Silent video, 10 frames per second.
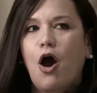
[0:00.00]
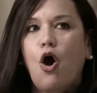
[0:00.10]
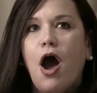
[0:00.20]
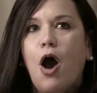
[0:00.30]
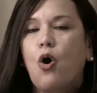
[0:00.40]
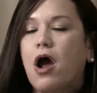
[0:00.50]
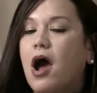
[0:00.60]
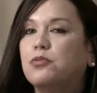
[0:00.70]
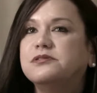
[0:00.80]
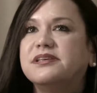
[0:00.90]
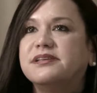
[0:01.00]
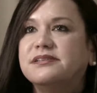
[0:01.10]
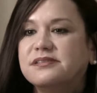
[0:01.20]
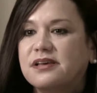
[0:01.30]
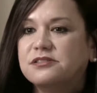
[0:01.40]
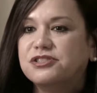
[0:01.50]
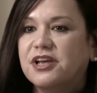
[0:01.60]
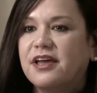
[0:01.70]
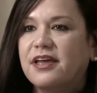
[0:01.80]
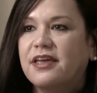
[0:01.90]
Or I was in such
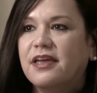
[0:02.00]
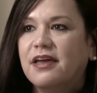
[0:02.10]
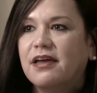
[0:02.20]
a,